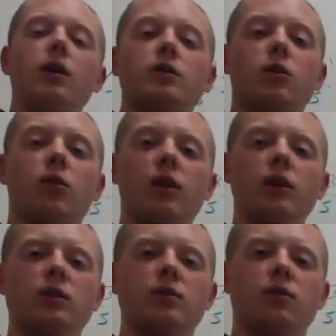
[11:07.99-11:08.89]
So
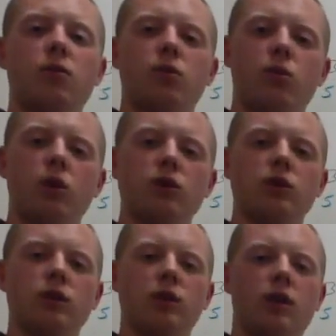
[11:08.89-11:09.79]
thanks for
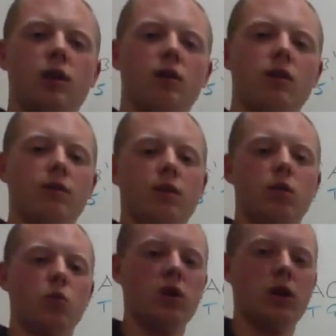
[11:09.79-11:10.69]
watching and have a
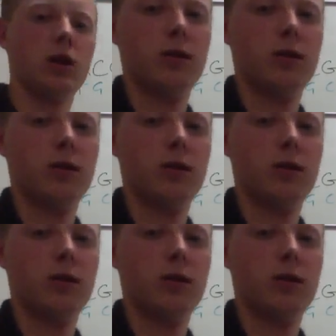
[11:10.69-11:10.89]
good week.